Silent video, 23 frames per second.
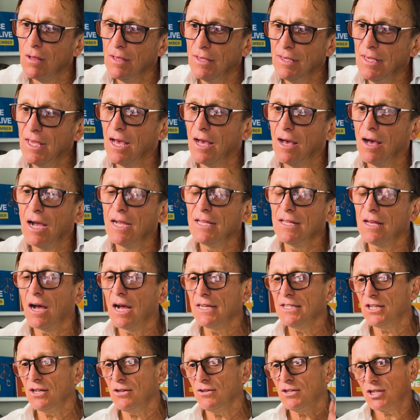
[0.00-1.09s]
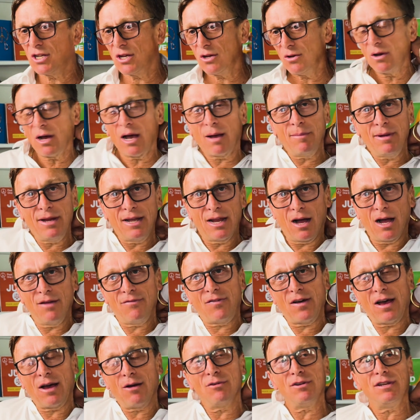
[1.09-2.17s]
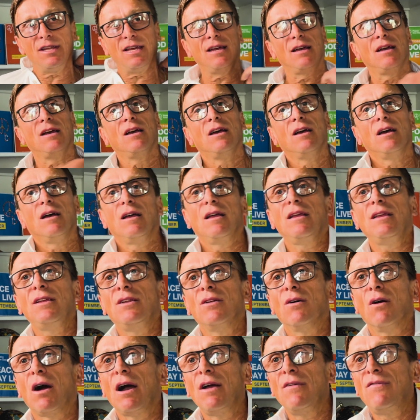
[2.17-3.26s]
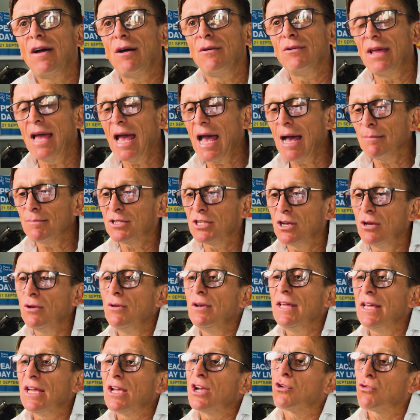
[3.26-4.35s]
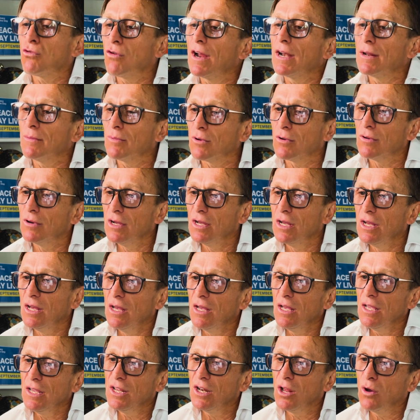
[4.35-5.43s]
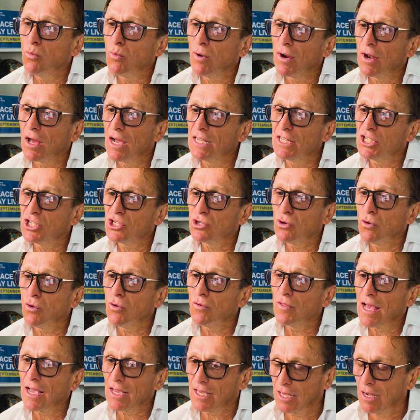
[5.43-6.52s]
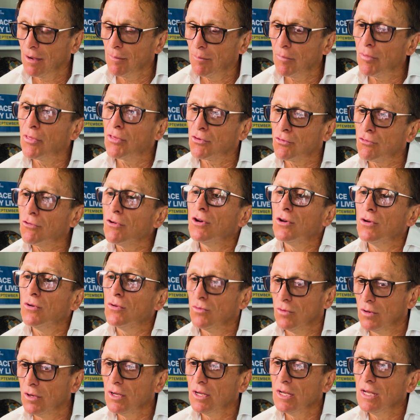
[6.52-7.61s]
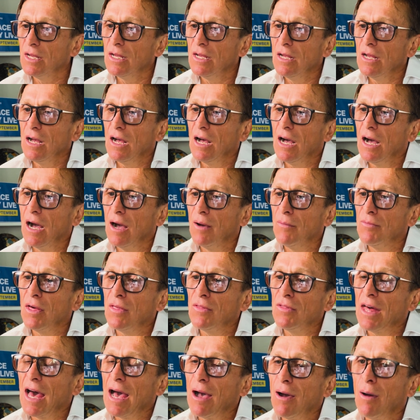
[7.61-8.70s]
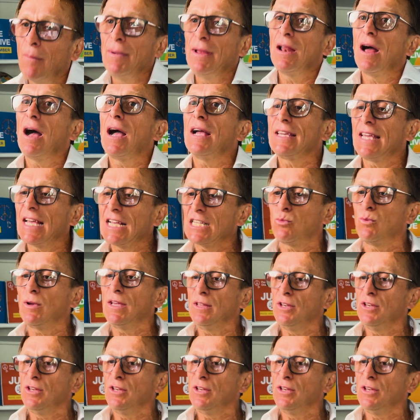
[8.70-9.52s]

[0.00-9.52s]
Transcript: Yeah, I do too. I mean, I found it absolutely incredible, when I saw that come through. I mean, I guess we